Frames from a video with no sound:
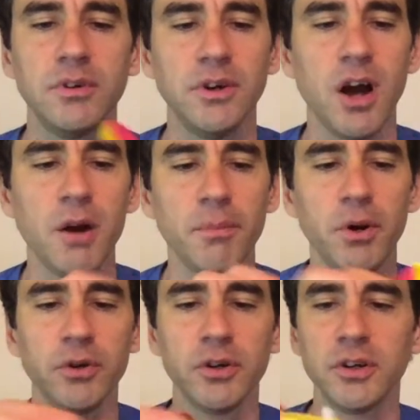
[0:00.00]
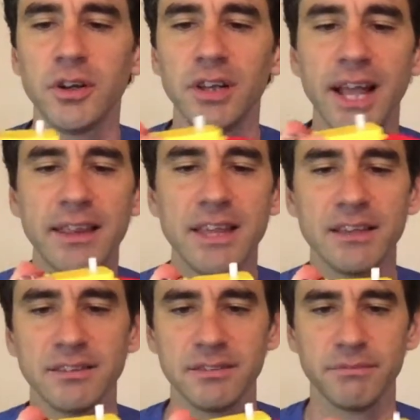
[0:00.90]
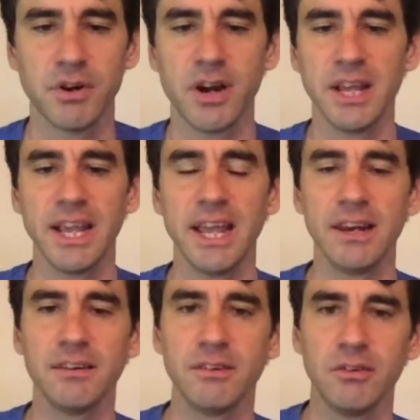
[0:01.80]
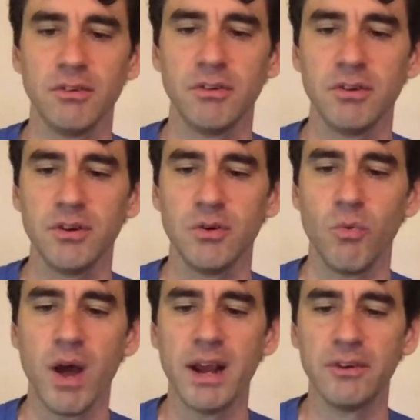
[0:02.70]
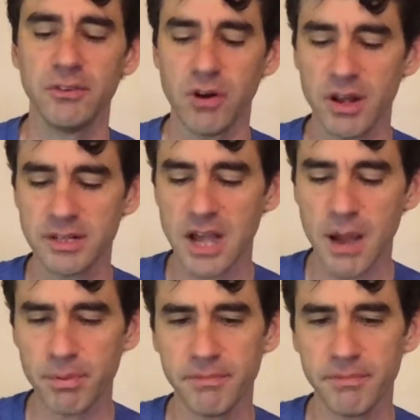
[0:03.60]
our motor like this. All right. Again, Wires are on top.